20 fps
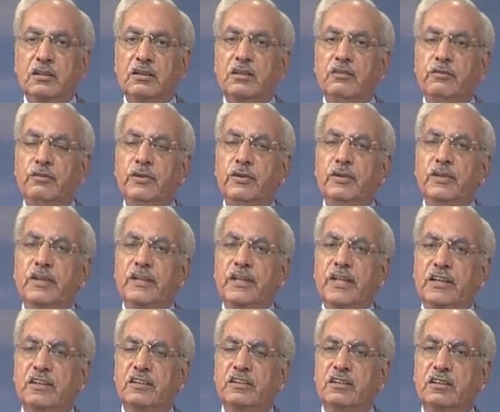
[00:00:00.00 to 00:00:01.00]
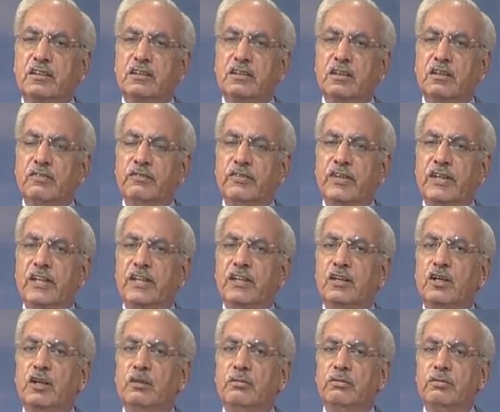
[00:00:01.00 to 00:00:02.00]
the viewer gets a
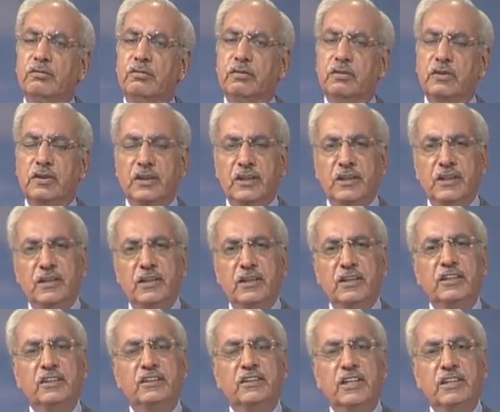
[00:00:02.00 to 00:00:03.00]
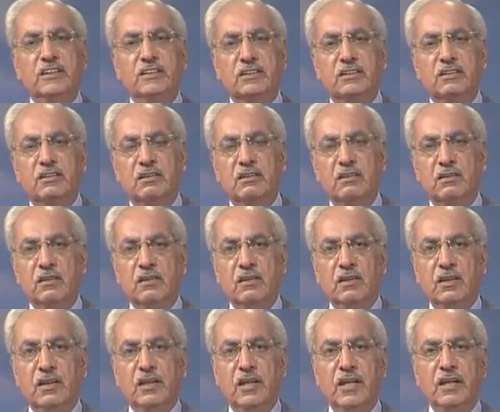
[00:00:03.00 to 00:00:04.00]
feeling of irritation
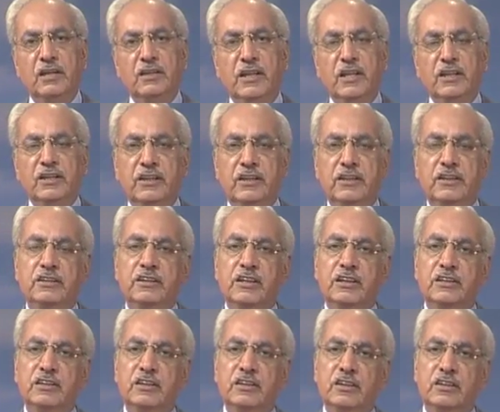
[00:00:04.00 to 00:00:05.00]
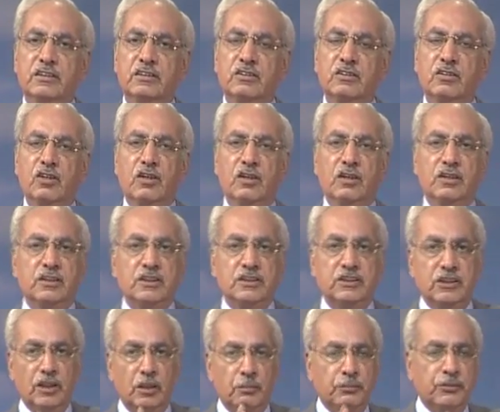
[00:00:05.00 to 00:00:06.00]
and that irritation is called the
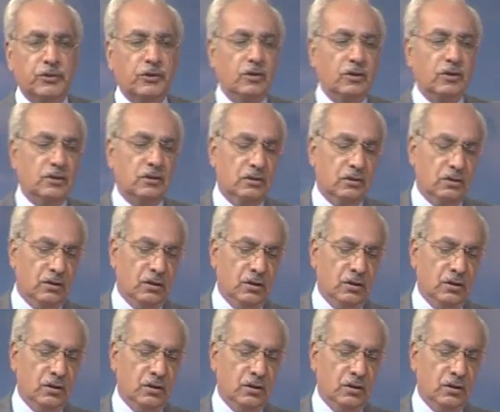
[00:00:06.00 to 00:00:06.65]
jump shot.